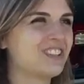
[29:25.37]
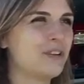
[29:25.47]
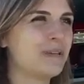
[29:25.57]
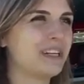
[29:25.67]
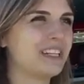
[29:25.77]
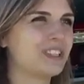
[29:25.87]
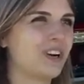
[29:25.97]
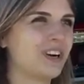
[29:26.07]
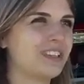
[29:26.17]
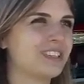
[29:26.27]
Sorry buddy, that's
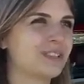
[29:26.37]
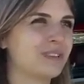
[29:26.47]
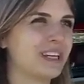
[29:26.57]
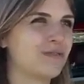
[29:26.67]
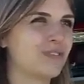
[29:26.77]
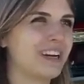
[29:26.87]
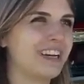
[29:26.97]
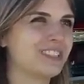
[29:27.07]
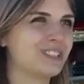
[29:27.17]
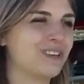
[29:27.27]
hard. There's someone like
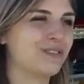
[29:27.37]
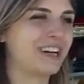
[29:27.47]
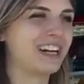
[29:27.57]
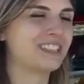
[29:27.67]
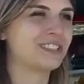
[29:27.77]
running so fast.